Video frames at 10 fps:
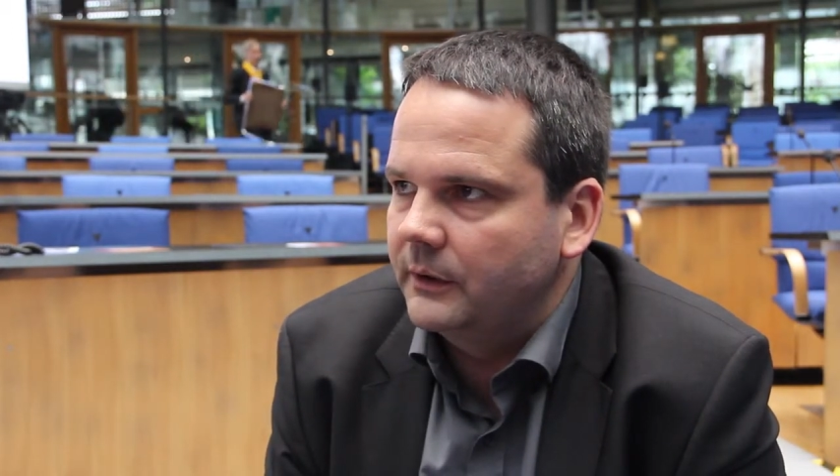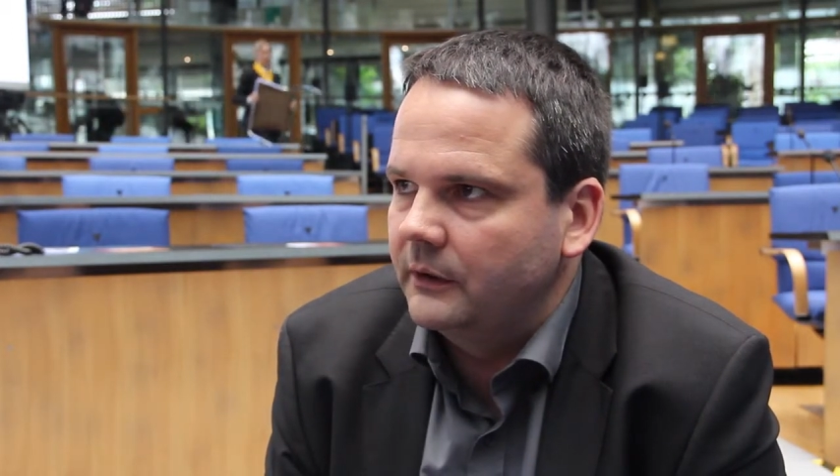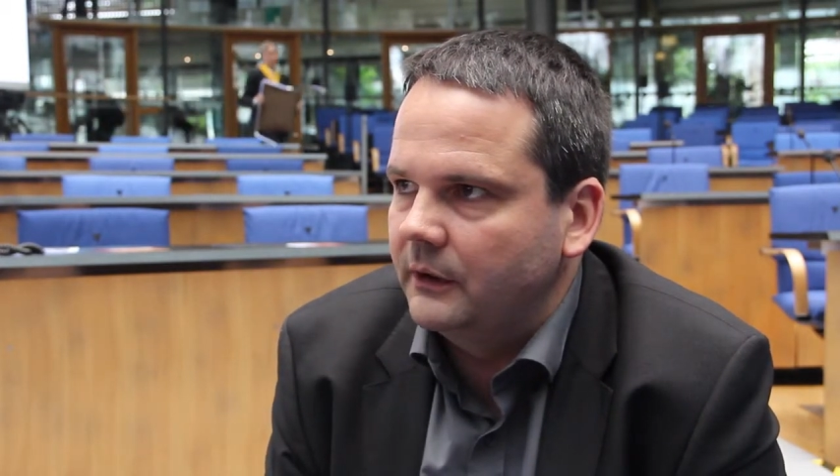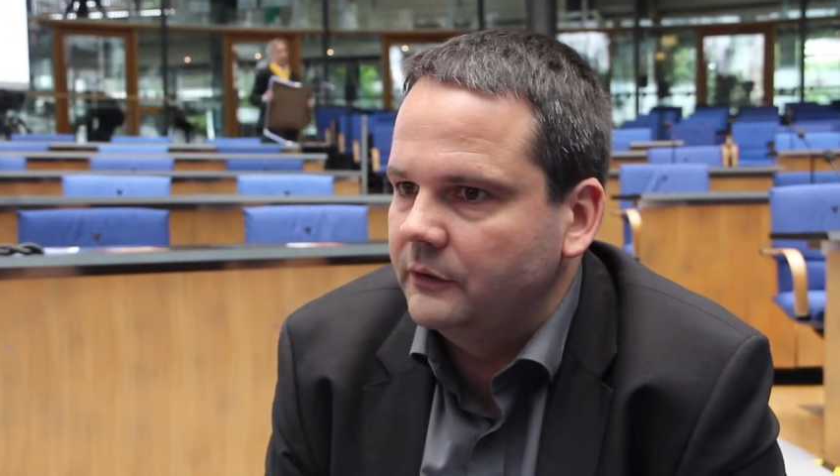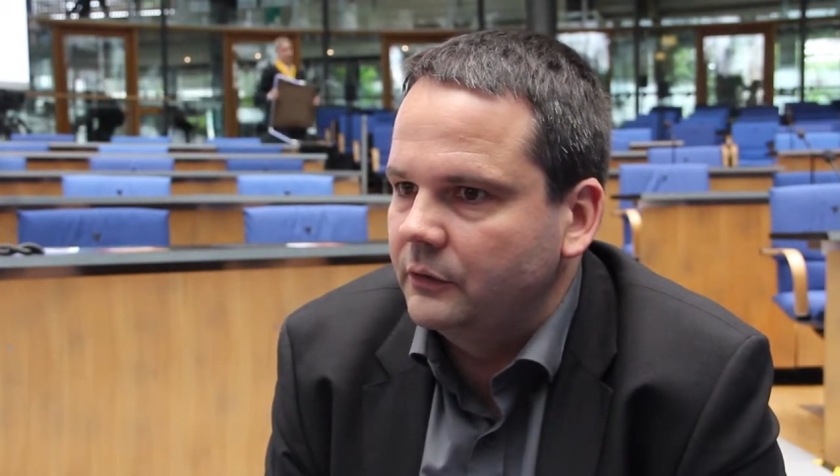
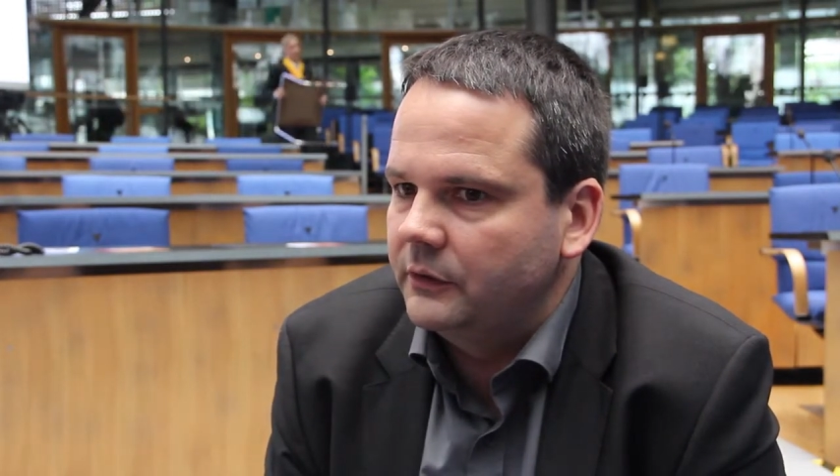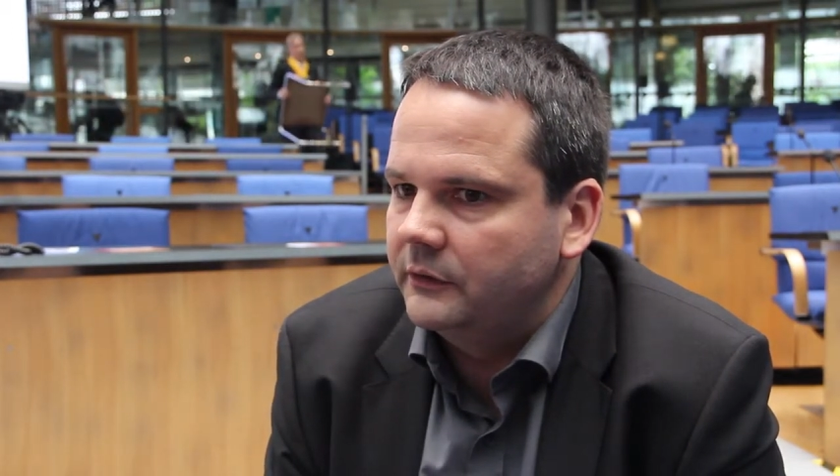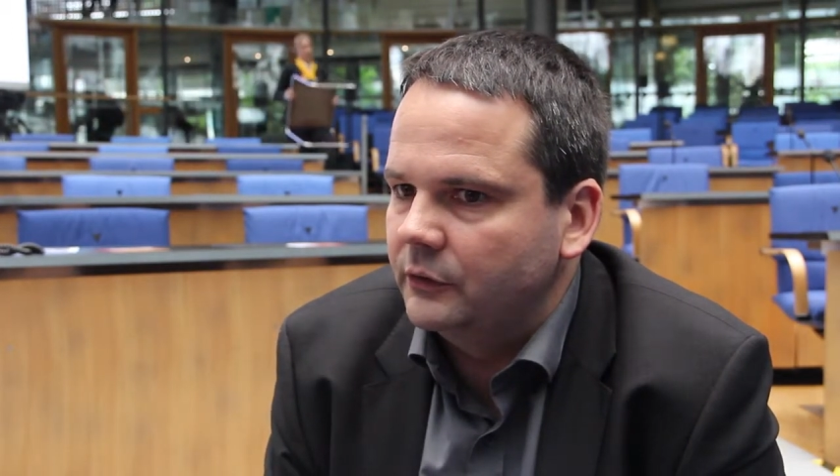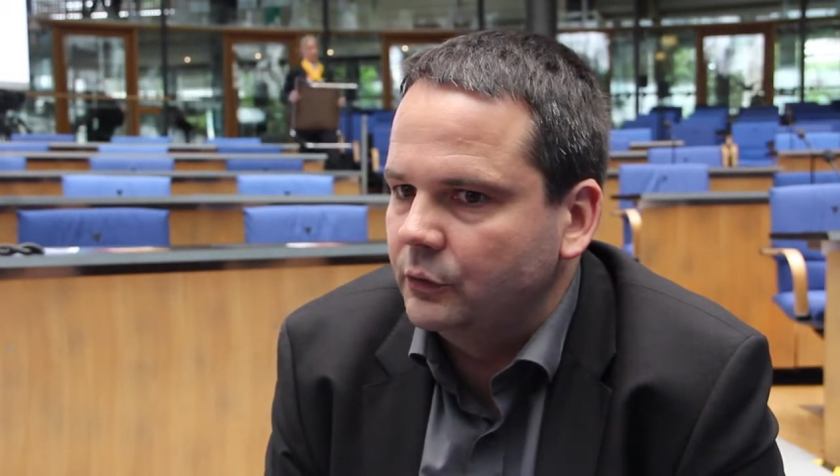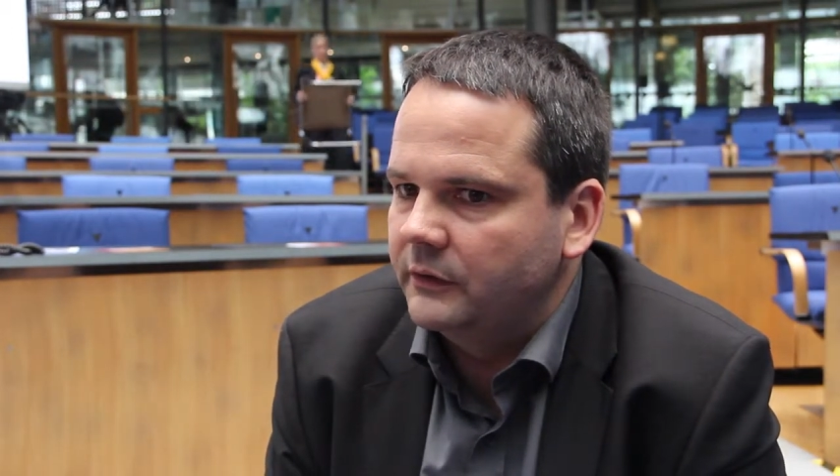and you
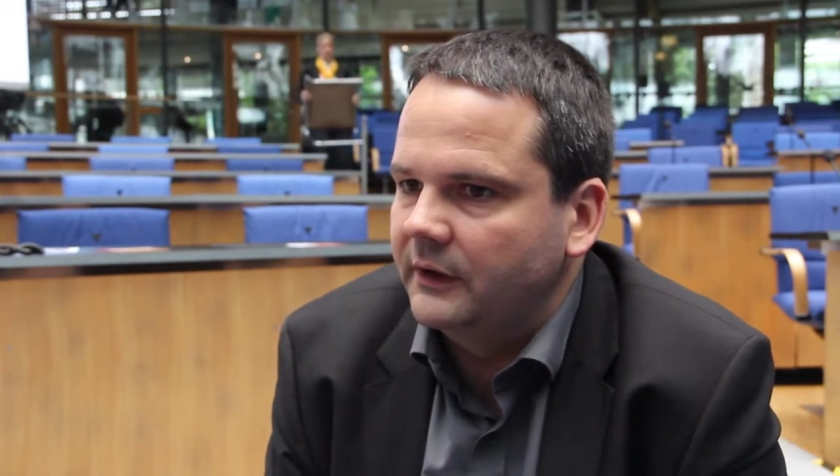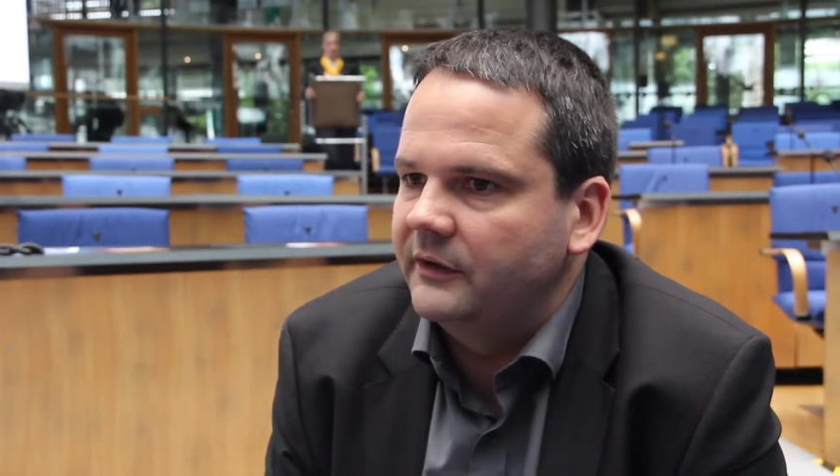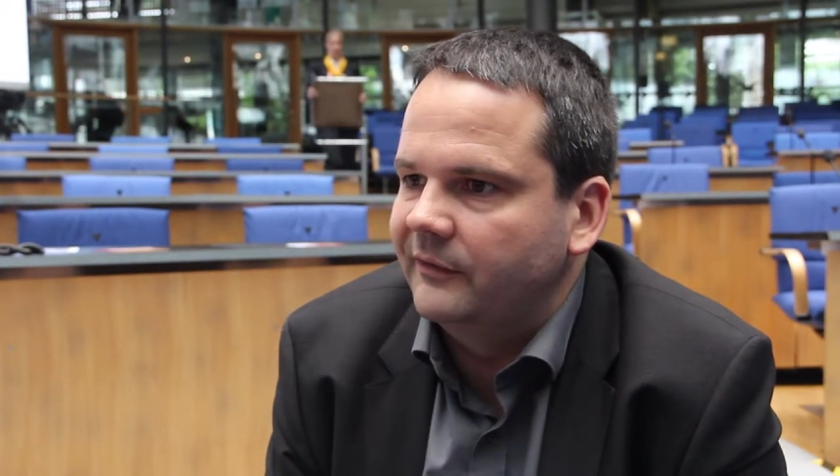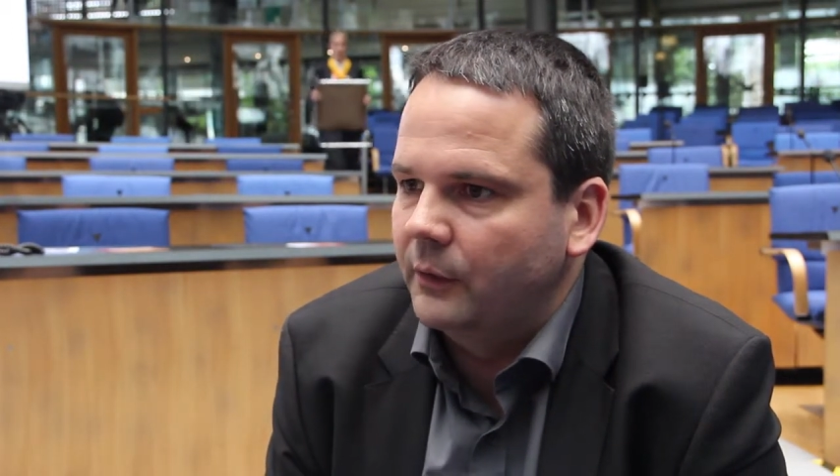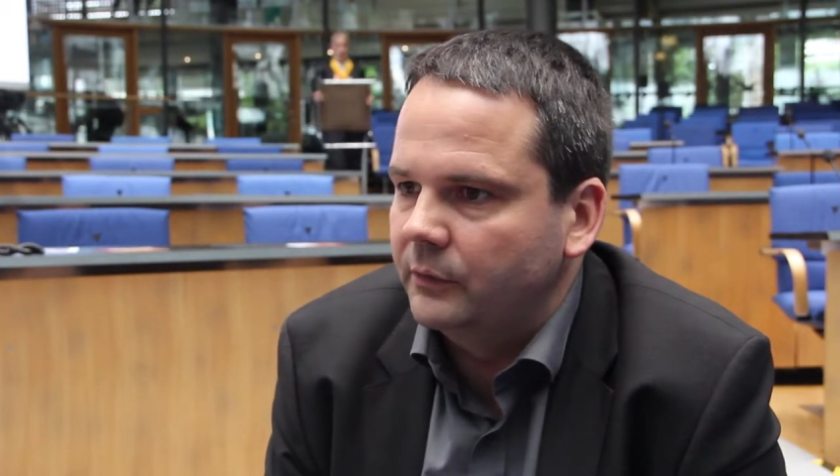need a good
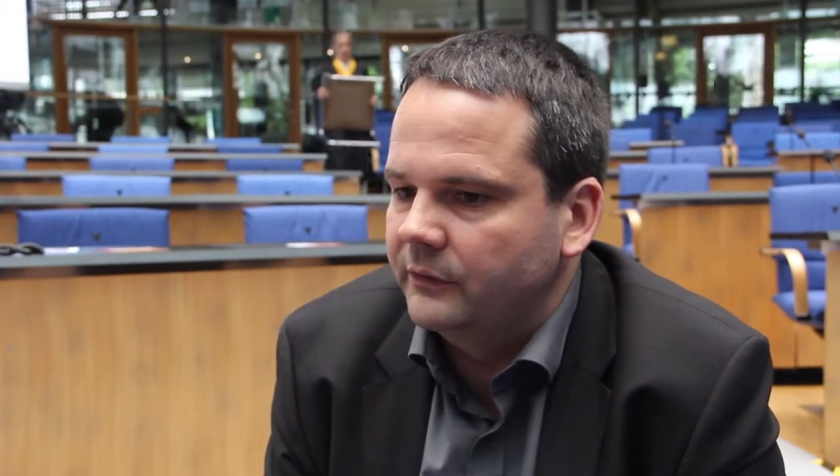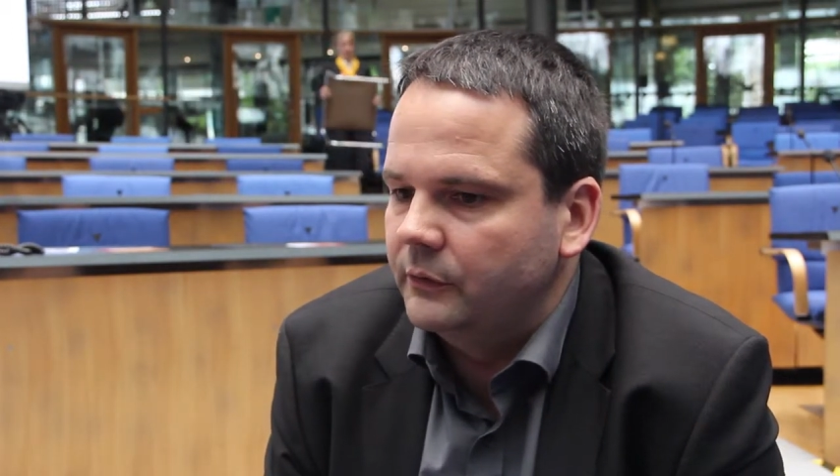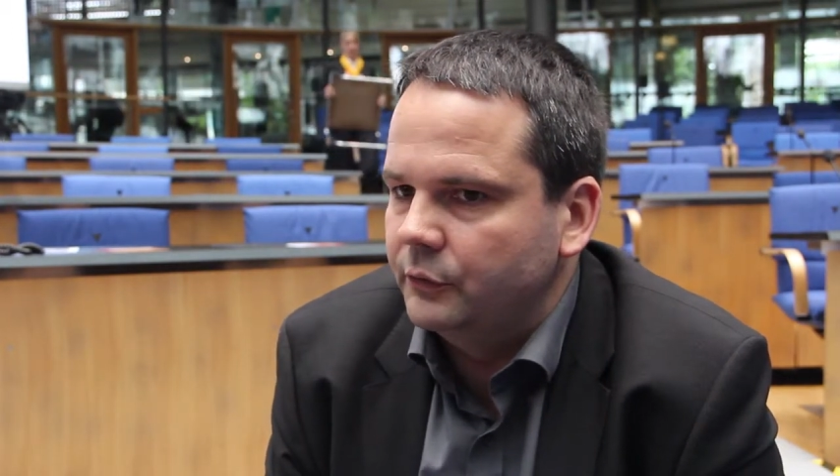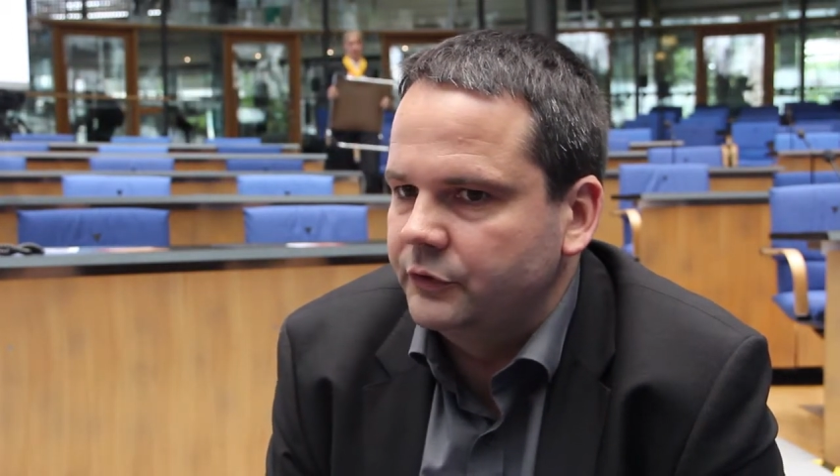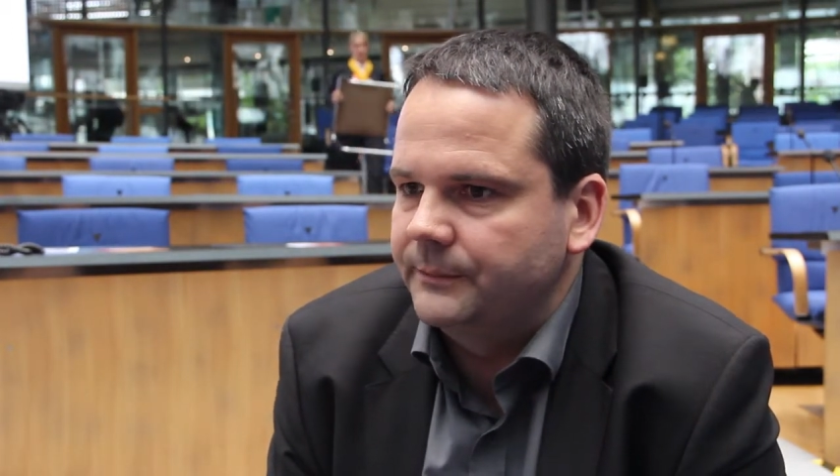antivirus
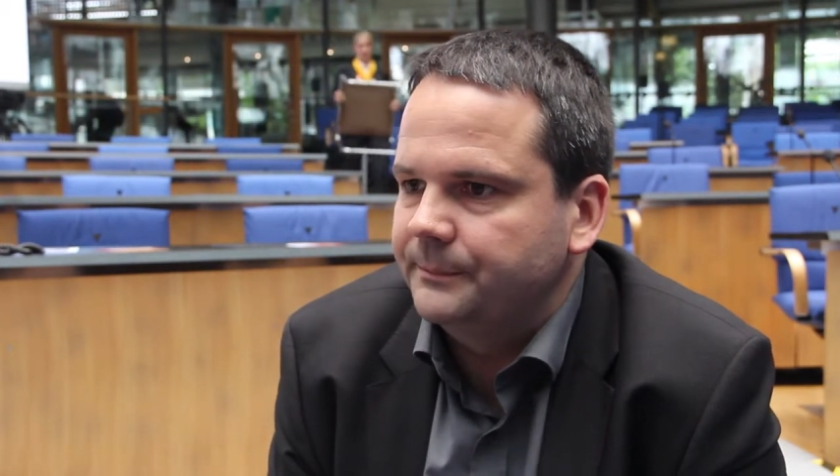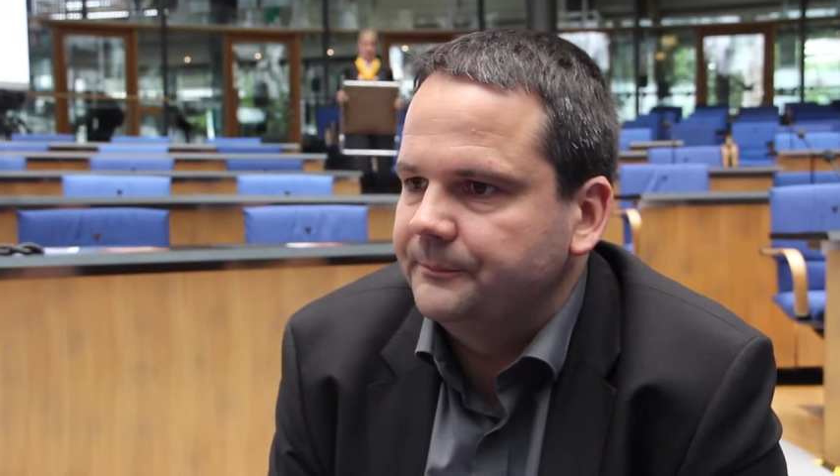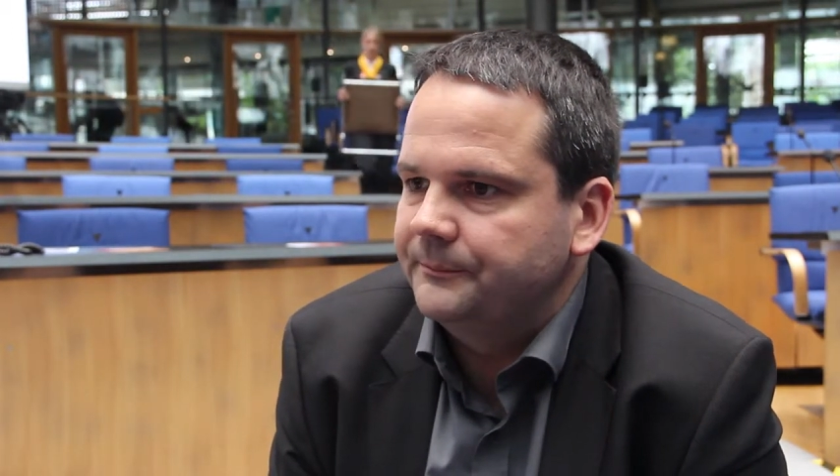solution.